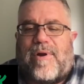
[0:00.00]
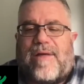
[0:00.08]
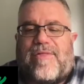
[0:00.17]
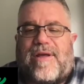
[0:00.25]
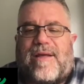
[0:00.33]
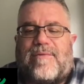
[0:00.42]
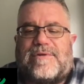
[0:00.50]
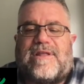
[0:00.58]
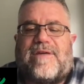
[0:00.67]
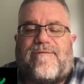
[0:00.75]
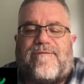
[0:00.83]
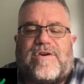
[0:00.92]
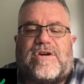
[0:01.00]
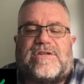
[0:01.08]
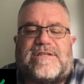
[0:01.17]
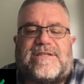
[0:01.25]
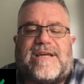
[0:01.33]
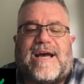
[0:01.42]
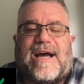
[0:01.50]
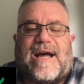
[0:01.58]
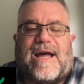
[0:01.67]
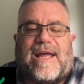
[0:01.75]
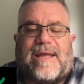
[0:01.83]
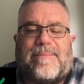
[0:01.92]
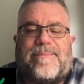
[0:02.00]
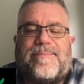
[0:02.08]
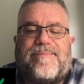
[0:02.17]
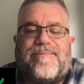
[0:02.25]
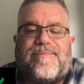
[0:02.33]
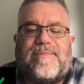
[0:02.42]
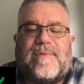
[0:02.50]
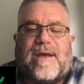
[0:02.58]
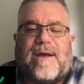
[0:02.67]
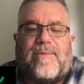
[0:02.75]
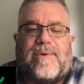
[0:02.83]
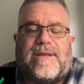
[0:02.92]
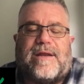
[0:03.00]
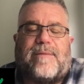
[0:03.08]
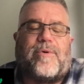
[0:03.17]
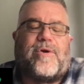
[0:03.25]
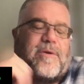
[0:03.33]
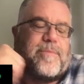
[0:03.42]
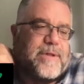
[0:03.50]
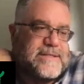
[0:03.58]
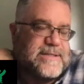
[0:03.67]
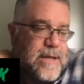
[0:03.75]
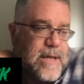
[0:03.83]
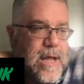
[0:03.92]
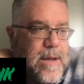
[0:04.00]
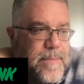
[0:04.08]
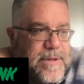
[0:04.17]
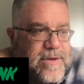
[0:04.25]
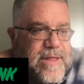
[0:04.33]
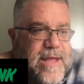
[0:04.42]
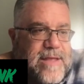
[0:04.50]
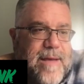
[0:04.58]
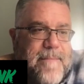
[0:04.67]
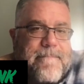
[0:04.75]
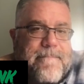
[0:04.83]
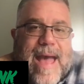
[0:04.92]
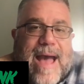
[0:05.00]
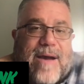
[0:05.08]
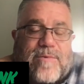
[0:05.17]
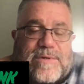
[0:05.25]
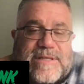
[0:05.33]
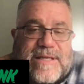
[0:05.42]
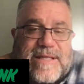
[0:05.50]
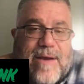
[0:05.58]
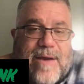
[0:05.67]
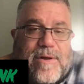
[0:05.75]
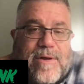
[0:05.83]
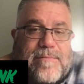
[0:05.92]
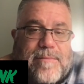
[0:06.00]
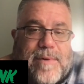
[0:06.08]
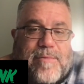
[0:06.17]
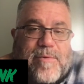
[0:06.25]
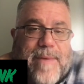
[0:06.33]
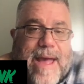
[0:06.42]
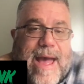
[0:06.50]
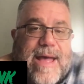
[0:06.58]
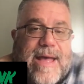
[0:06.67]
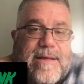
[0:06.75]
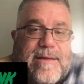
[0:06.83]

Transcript: I think that was the first time that we did a burger place. But dude, that Matt was in that one. Remember Matt?